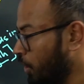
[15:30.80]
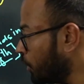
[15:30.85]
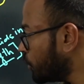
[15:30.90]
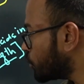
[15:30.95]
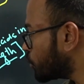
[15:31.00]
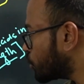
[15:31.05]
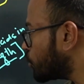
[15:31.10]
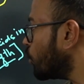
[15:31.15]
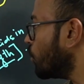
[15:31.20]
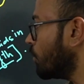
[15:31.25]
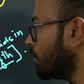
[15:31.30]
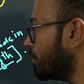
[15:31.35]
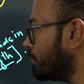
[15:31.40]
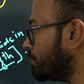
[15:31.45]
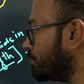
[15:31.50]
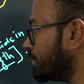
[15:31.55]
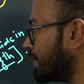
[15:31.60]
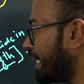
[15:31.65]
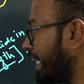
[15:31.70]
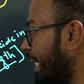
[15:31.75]

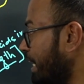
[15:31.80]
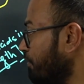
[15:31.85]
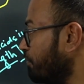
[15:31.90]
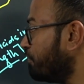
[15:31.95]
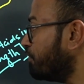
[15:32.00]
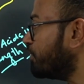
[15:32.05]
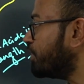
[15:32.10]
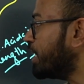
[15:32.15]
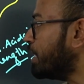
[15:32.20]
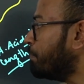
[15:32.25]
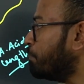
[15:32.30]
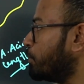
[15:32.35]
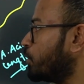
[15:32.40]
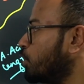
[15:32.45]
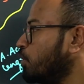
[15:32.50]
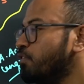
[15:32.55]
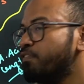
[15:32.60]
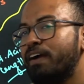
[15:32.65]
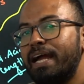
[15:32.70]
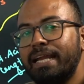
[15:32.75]
So, if
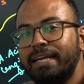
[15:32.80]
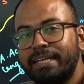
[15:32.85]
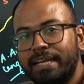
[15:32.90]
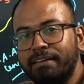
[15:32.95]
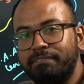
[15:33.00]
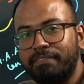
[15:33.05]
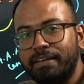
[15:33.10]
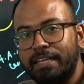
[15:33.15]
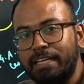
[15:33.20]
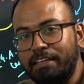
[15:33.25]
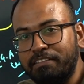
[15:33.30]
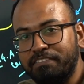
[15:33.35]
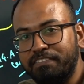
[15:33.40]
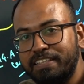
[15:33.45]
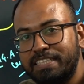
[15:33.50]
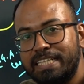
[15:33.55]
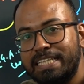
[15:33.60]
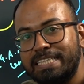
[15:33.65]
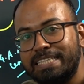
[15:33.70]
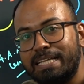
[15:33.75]
tryptophan level
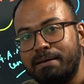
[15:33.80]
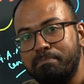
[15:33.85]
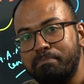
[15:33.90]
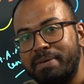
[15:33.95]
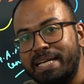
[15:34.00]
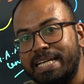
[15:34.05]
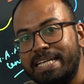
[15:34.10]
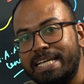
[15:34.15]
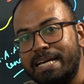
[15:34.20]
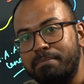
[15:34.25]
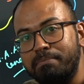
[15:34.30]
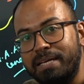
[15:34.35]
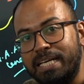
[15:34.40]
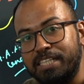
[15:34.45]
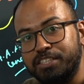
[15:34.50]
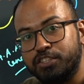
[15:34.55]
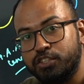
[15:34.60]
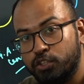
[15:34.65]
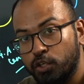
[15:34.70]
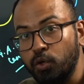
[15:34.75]
within the medium
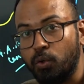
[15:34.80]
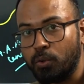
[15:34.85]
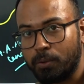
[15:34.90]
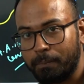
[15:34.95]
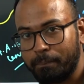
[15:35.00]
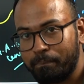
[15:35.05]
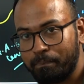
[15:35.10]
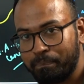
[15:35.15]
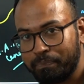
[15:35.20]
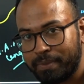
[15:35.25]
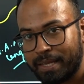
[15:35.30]
is low,